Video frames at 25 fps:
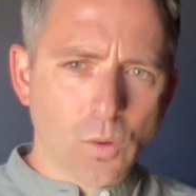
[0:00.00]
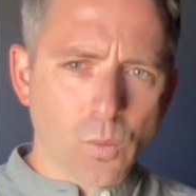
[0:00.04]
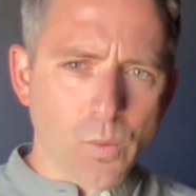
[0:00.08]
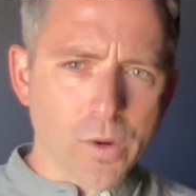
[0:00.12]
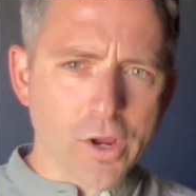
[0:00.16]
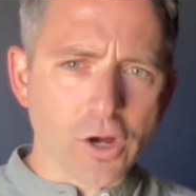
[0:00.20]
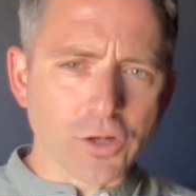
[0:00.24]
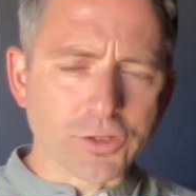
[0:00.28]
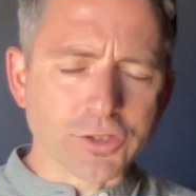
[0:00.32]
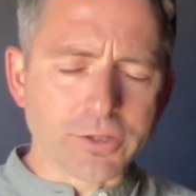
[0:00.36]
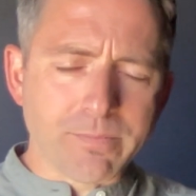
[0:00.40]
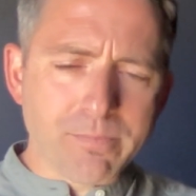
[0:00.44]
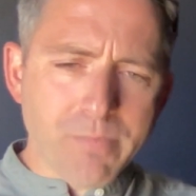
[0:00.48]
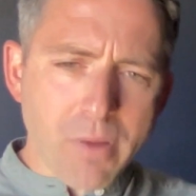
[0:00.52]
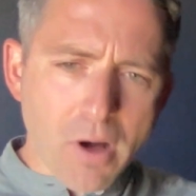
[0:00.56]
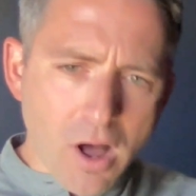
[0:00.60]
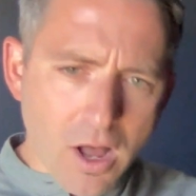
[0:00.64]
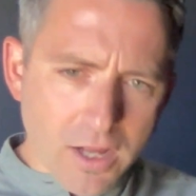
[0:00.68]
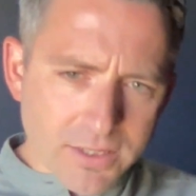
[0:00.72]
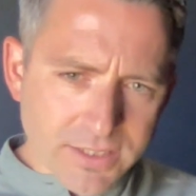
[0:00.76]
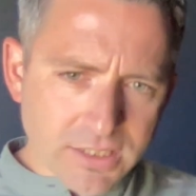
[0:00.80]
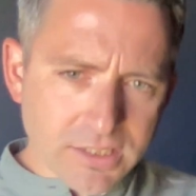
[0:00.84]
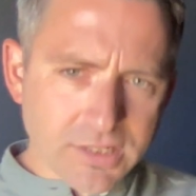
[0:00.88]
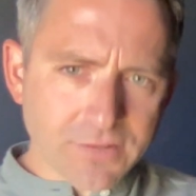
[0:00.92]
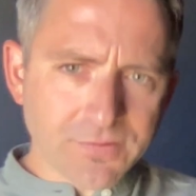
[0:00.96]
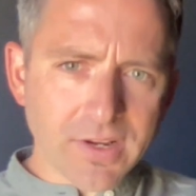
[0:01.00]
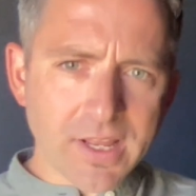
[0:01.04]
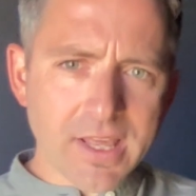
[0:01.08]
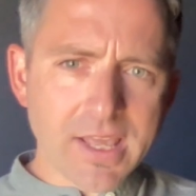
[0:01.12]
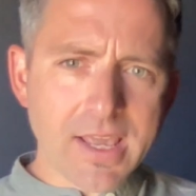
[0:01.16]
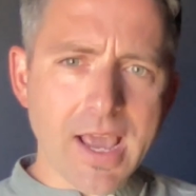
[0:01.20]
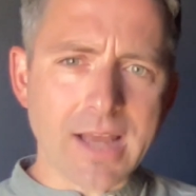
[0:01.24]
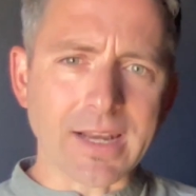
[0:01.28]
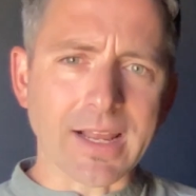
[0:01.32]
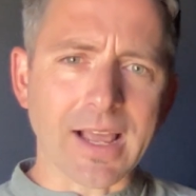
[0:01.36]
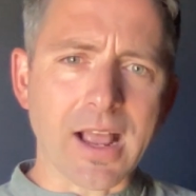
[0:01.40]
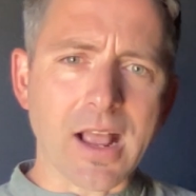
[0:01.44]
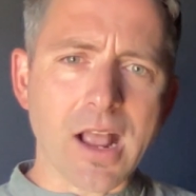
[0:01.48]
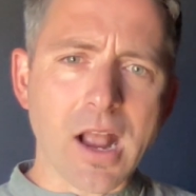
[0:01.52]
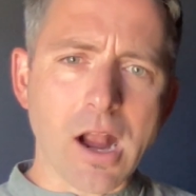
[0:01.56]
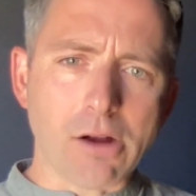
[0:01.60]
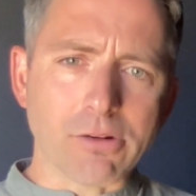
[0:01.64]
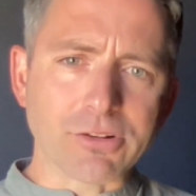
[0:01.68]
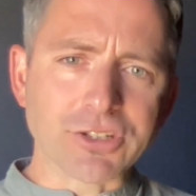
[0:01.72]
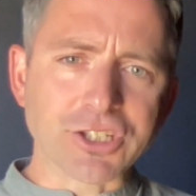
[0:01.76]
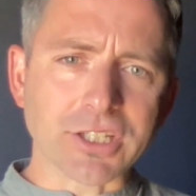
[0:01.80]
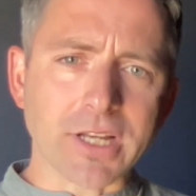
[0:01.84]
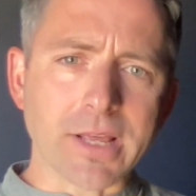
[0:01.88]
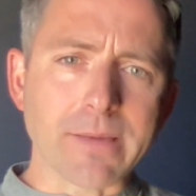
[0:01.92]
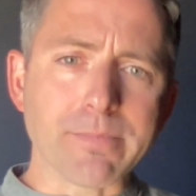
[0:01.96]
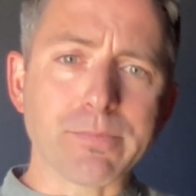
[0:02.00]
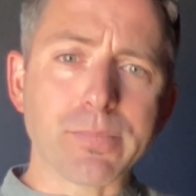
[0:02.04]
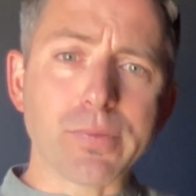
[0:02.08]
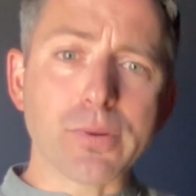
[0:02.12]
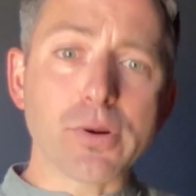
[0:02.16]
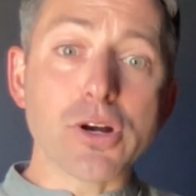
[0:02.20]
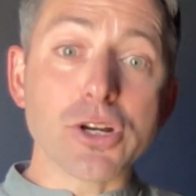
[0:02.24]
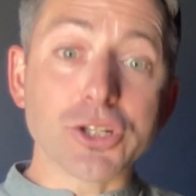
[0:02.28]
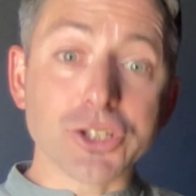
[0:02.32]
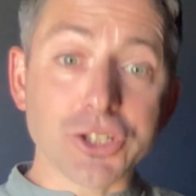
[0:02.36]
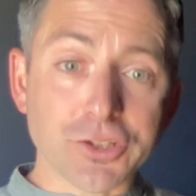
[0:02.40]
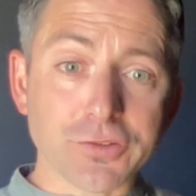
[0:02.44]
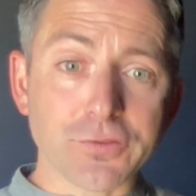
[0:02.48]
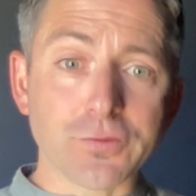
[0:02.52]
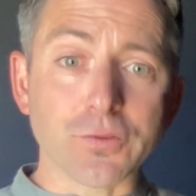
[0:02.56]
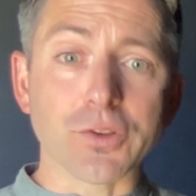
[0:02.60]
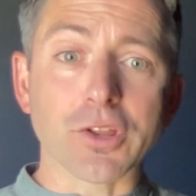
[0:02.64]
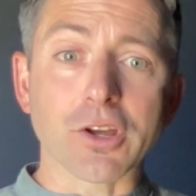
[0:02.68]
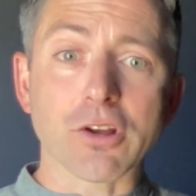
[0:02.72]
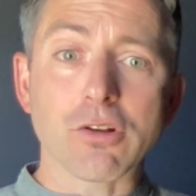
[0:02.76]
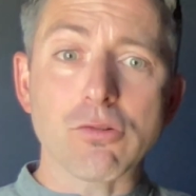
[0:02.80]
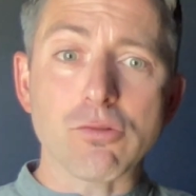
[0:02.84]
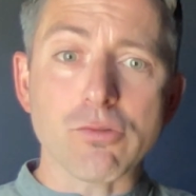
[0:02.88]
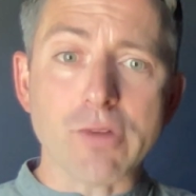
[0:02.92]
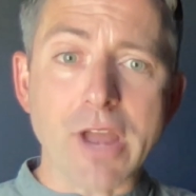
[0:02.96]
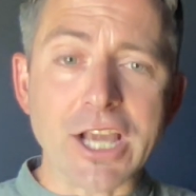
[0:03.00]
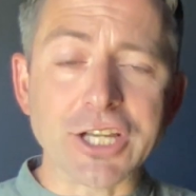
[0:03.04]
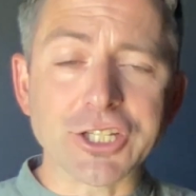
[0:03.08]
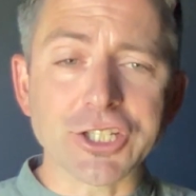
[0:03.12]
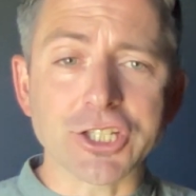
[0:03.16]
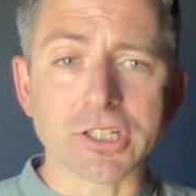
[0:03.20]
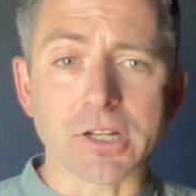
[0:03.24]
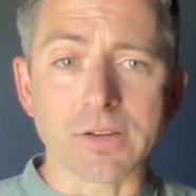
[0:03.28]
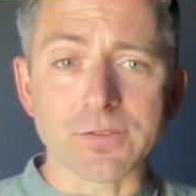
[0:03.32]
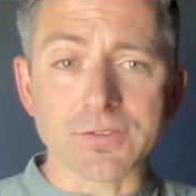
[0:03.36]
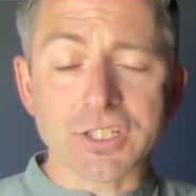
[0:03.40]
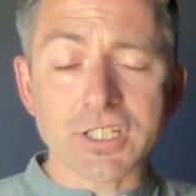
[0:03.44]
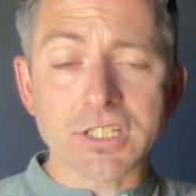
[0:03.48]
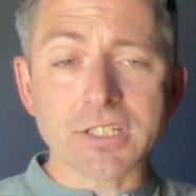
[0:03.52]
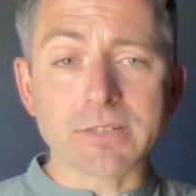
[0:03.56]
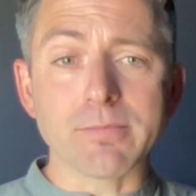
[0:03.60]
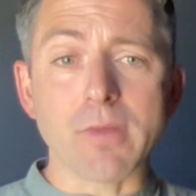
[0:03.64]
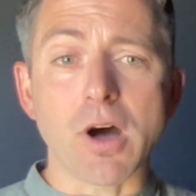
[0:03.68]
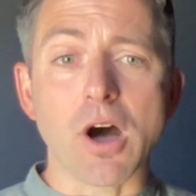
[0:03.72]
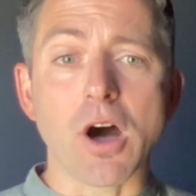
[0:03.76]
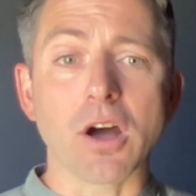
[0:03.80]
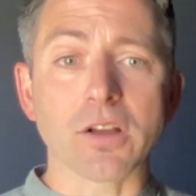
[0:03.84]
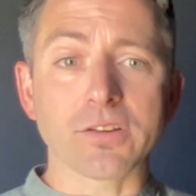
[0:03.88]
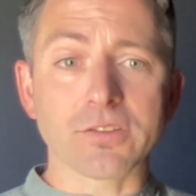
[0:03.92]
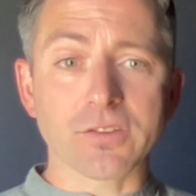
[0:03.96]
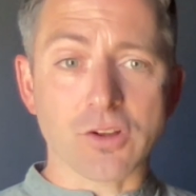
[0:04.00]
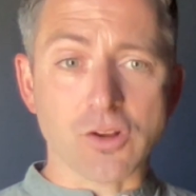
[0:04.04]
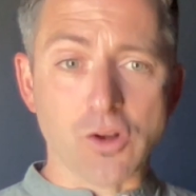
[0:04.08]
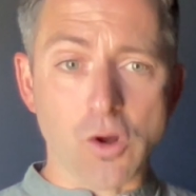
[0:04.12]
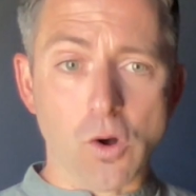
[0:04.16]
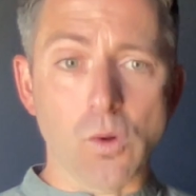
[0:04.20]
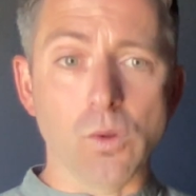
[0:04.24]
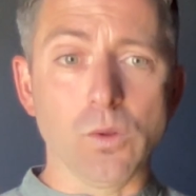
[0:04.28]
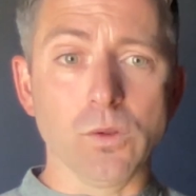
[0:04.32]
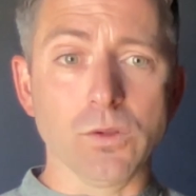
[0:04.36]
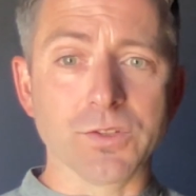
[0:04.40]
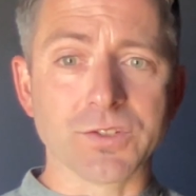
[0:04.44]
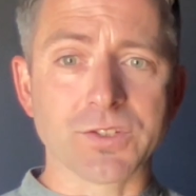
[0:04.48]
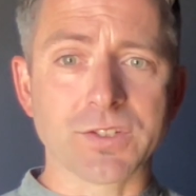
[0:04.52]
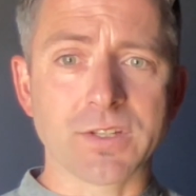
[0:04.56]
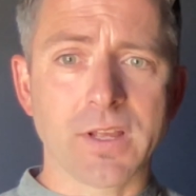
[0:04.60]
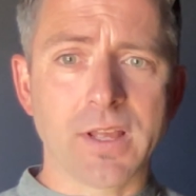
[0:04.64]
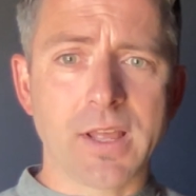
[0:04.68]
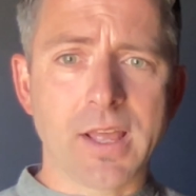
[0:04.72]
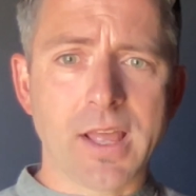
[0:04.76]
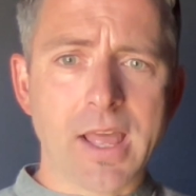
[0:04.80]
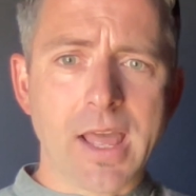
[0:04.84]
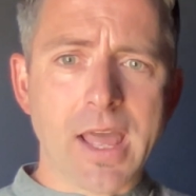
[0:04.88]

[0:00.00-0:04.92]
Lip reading: We are to positively and encouragingly push for the creation of SMART goals